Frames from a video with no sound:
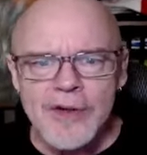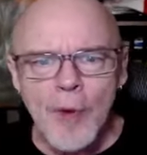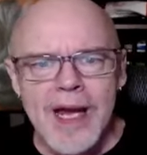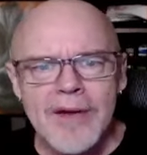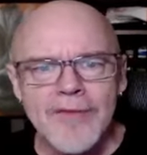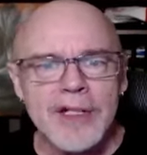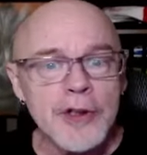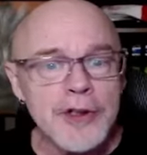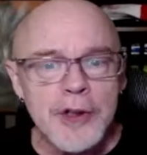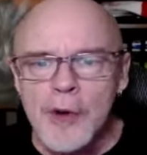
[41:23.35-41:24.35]
wave that
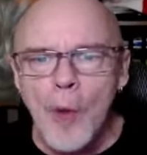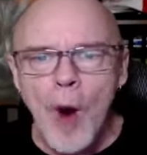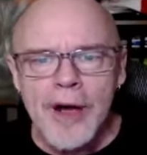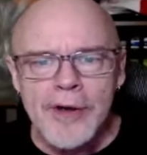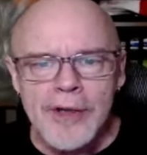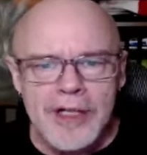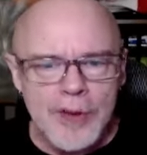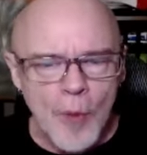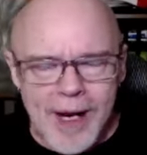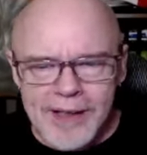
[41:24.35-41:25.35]
could turn water into
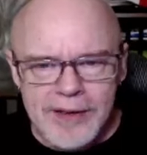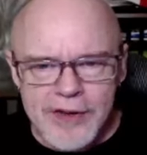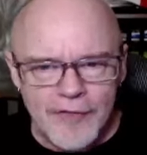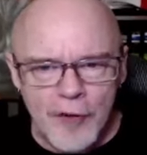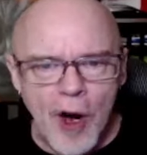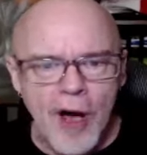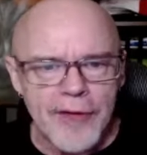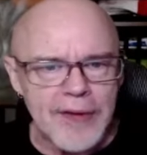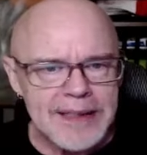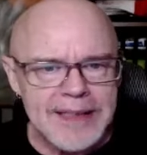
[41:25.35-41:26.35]
weightless froth